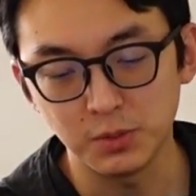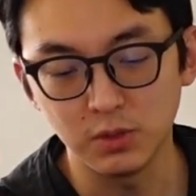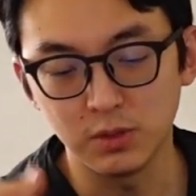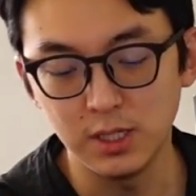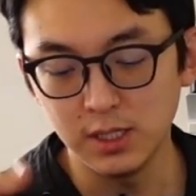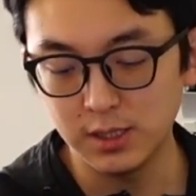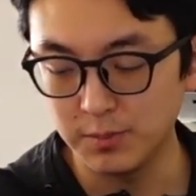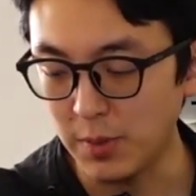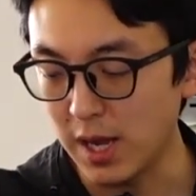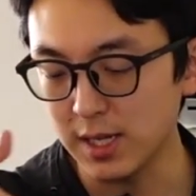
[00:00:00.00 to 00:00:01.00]
So these
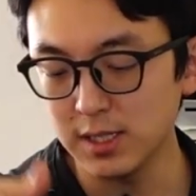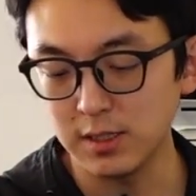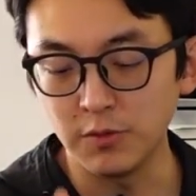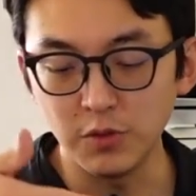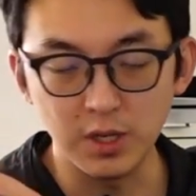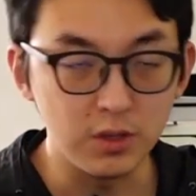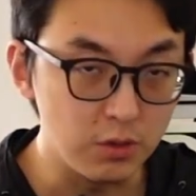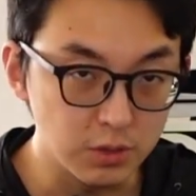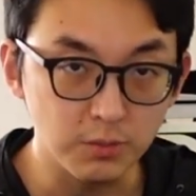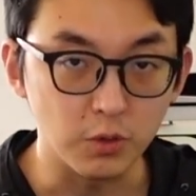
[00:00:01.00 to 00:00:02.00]
pockets, if you can
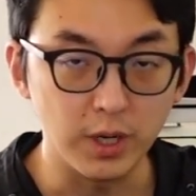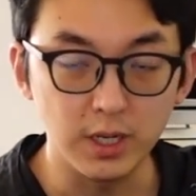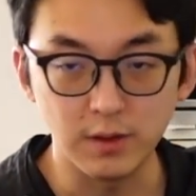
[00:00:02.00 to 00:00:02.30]
use them, great.